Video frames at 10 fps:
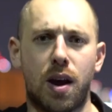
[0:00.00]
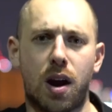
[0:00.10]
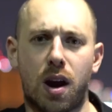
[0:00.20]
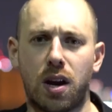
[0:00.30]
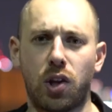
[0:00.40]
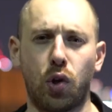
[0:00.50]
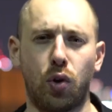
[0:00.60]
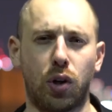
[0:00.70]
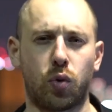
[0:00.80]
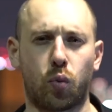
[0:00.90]
there and you
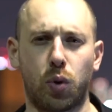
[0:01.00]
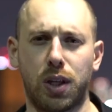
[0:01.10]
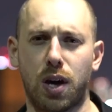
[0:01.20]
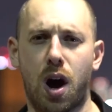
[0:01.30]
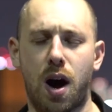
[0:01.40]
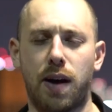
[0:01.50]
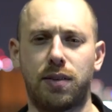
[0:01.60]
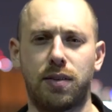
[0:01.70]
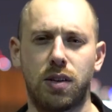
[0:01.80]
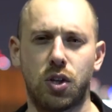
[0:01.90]
looked really hot,
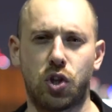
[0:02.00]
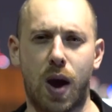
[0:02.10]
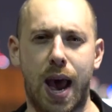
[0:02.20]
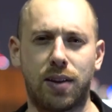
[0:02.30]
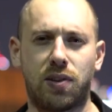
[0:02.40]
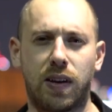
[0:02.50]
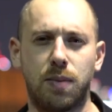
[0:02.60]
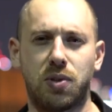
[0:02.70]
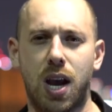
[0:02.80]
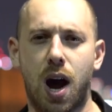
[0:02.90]
so I had to
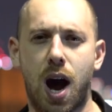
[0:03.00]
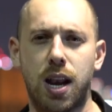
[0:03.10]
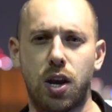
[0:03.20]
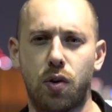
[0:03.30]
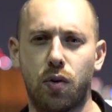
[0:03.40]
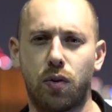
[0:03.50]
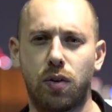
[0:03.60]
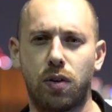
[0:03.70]
come say hi to you.